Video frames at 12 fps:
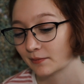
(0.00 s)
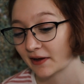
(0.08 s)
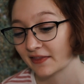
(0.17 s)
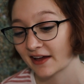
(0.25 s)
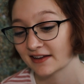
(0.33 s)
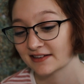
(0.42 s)

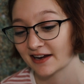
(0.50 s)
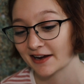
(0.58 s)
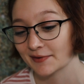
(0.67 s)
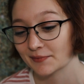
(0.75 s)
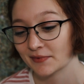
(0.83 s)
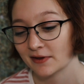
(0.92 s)
By that
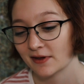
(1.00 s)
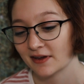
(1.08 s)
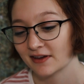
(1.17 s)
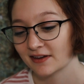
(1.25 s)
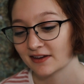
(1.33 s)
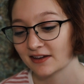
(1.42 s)
time
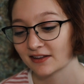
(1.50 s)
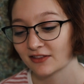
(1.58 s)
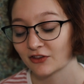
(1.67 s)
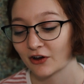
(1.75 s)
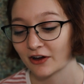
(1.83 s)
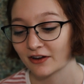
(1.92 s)
he
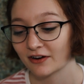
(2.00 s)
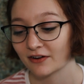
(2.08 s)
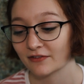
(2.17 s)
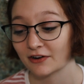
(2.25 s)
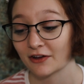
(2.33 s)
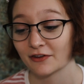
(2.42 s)
had thought
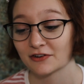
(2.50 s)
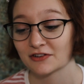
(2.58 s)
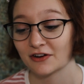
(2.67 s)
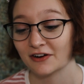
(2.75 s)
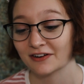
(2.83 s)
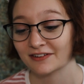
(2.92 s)
of another
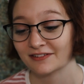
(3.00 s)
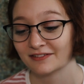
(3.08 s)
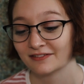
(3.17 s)
song.